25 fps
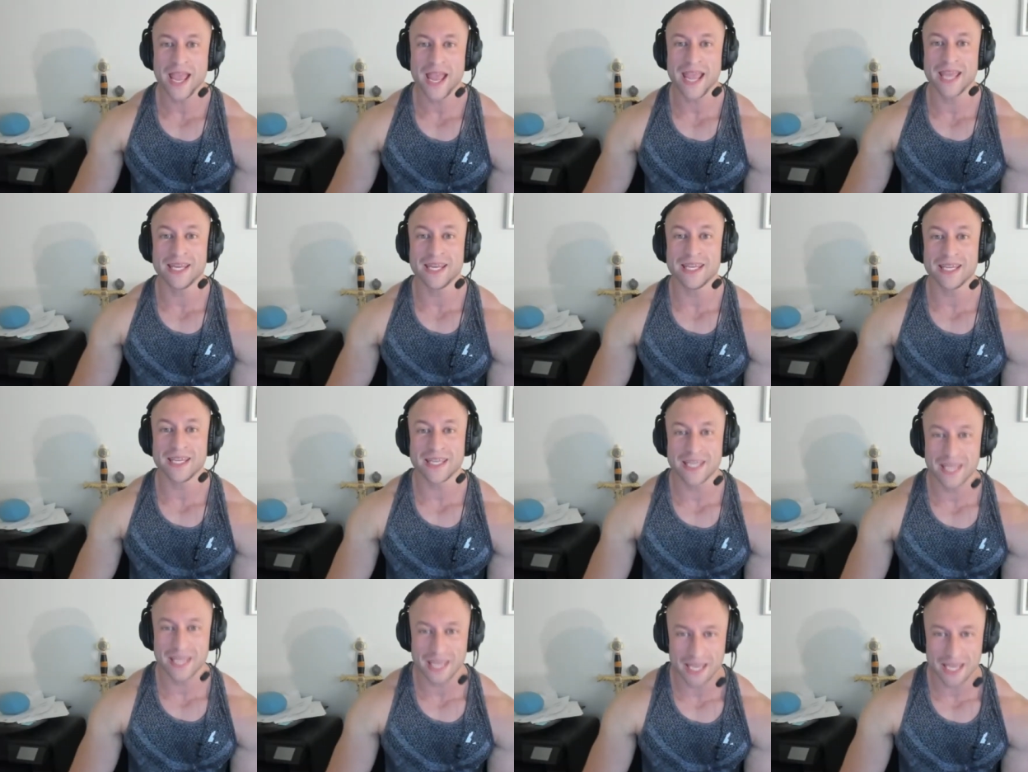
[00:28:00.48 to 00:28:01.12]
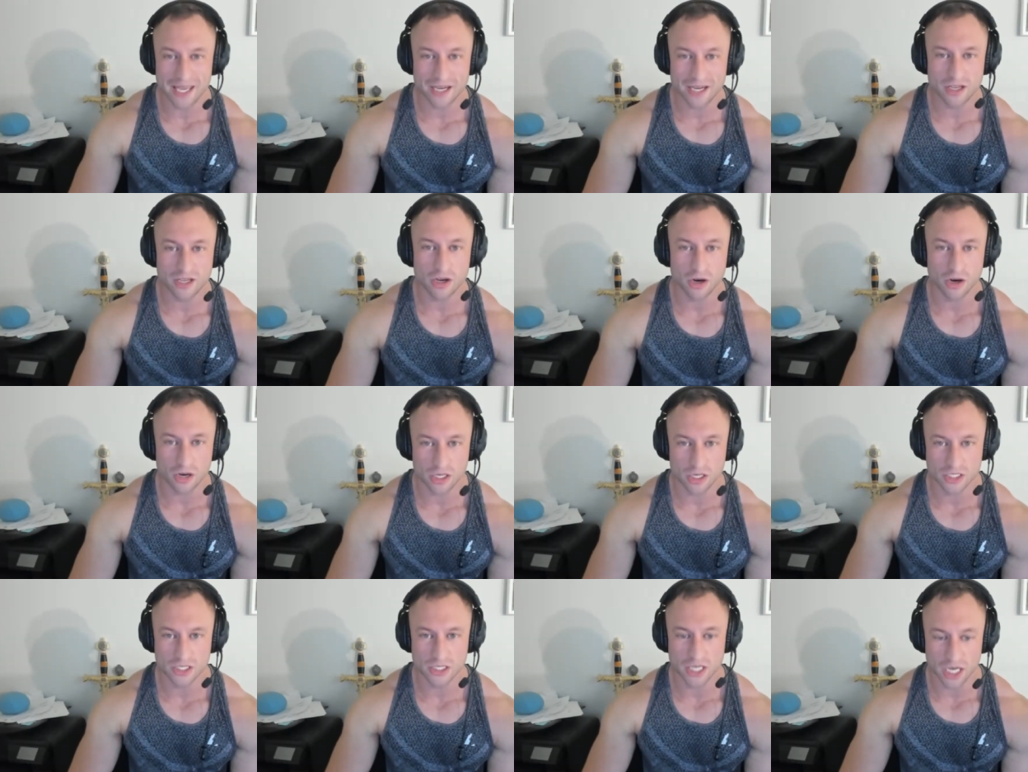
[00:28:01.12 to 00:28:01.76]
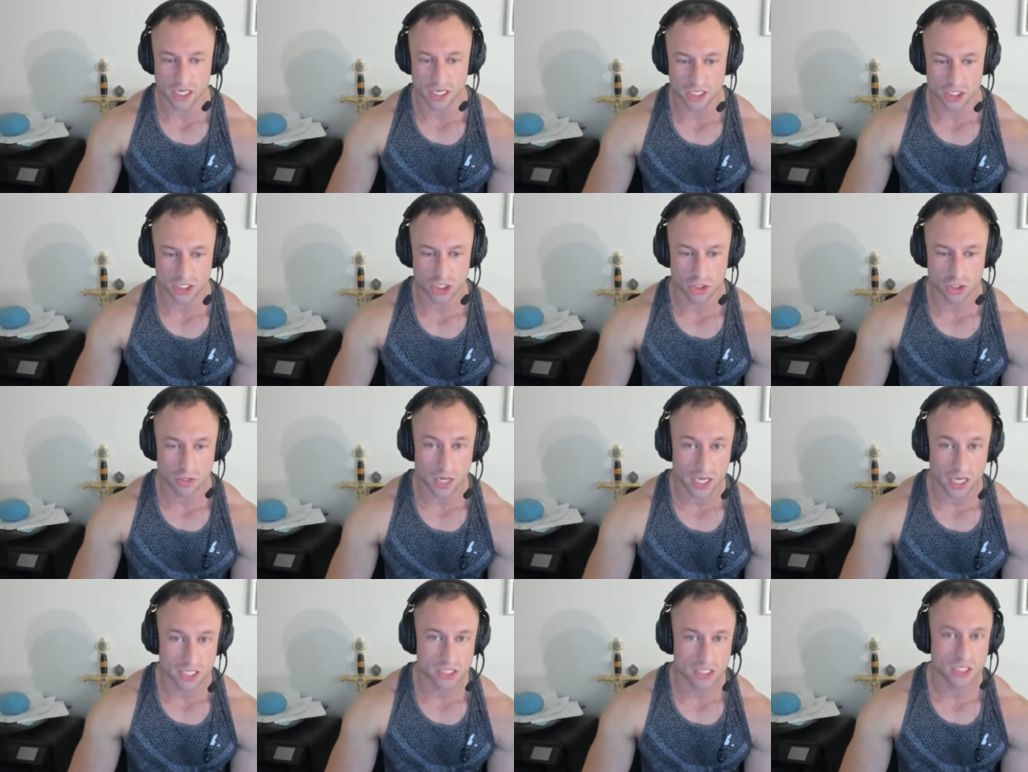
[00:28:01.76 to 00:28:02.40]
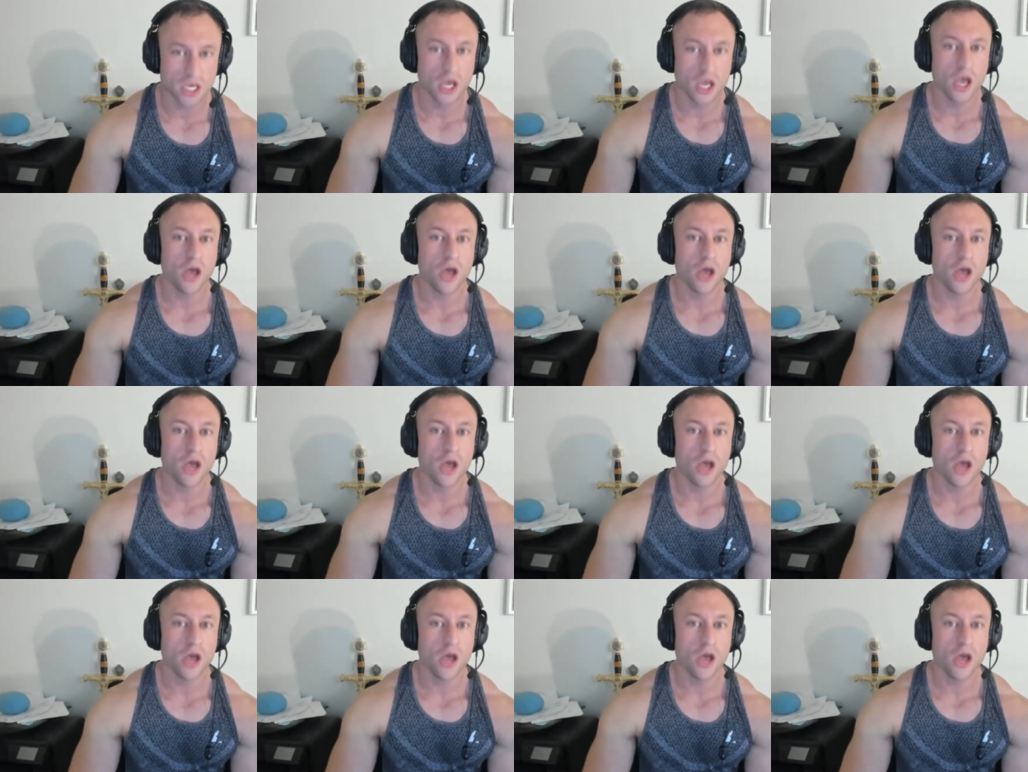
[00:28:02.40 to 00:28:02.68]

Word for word: and it can cause gut distress.